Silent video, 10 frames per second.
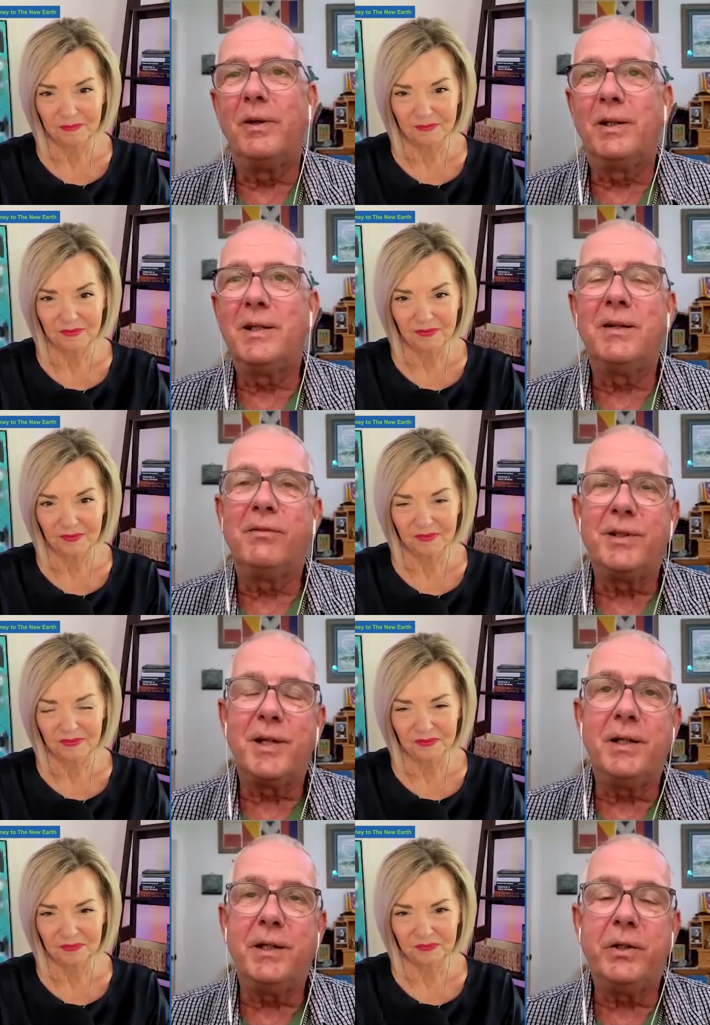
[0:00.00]
Speaker 1: it didn't even
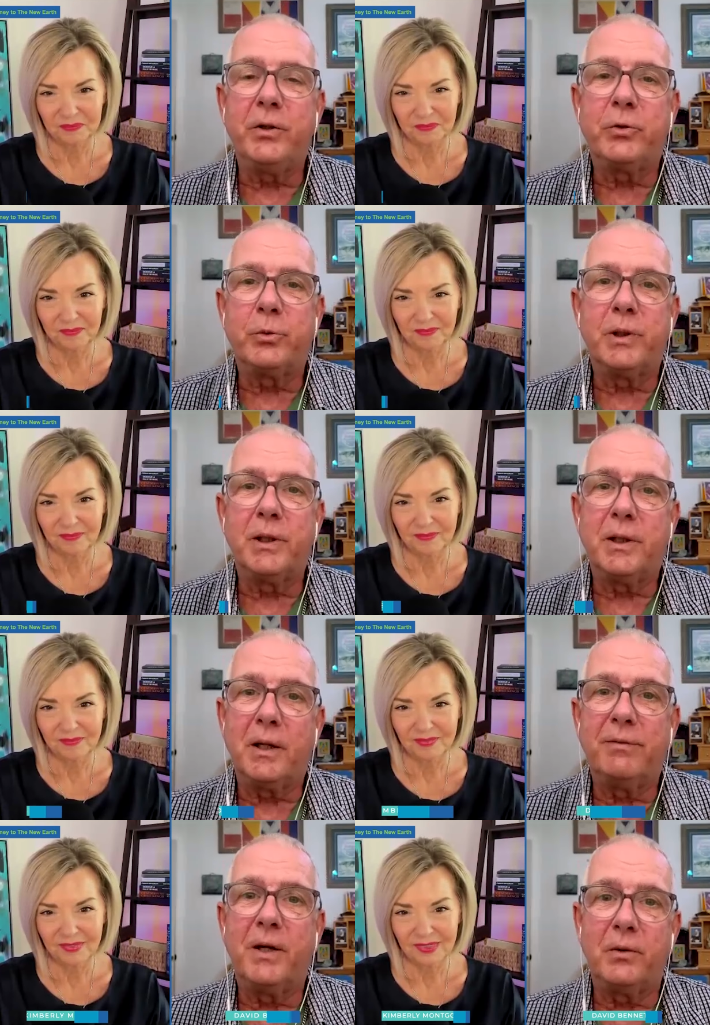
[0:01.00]
take years, really.
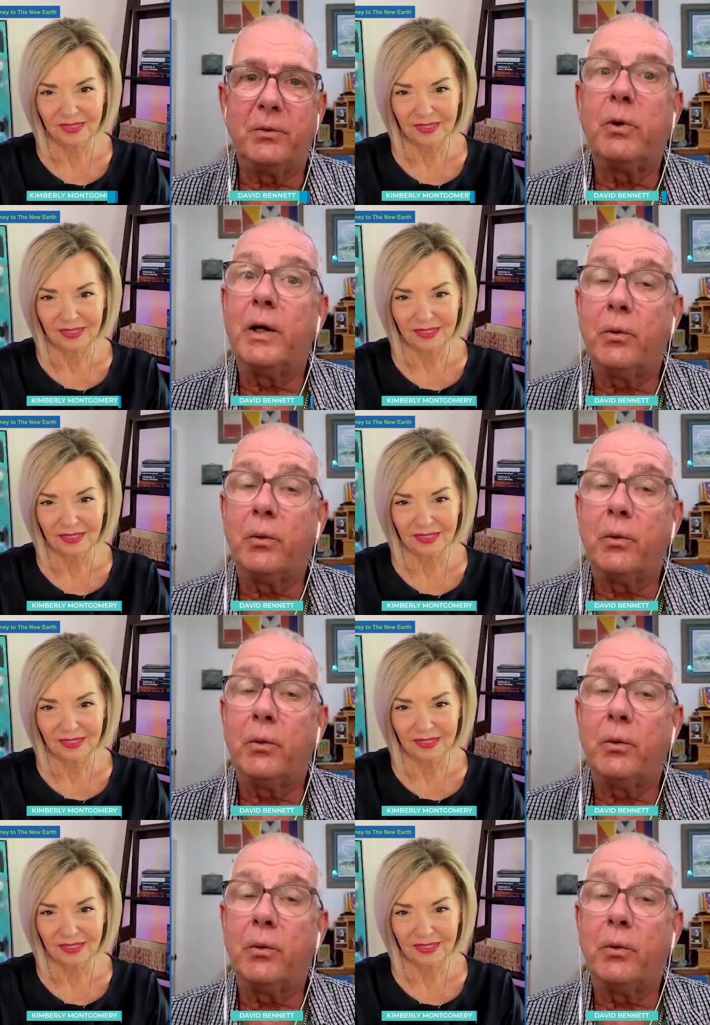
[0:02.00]
I found right